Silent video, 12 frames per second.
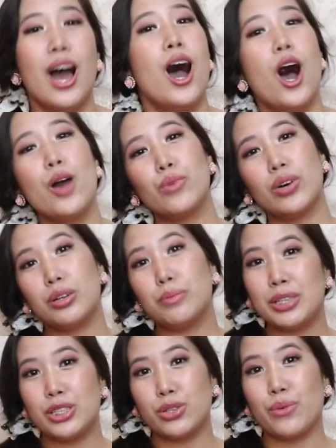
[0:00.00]
on what I'll
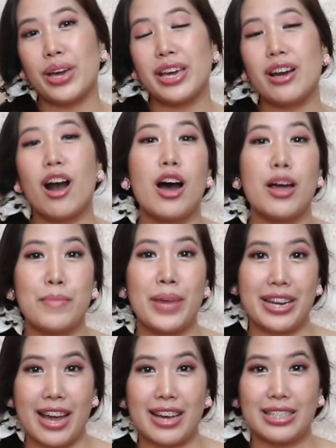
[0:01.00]
be doing on
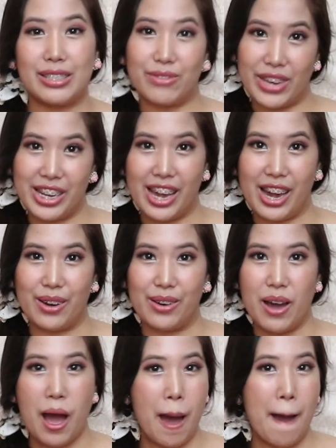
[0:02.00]
my next video.
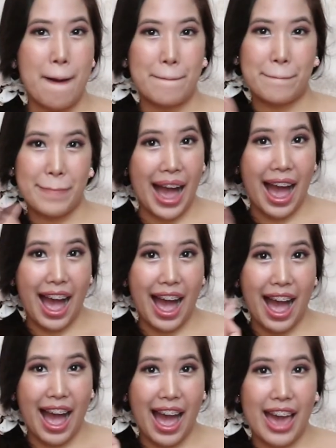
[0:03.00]

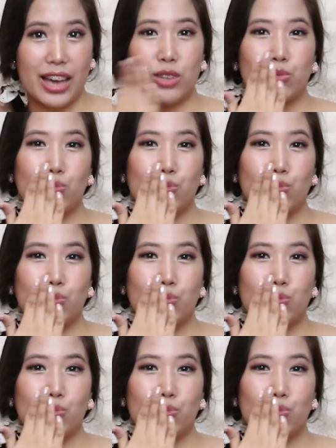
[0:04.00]
Bye!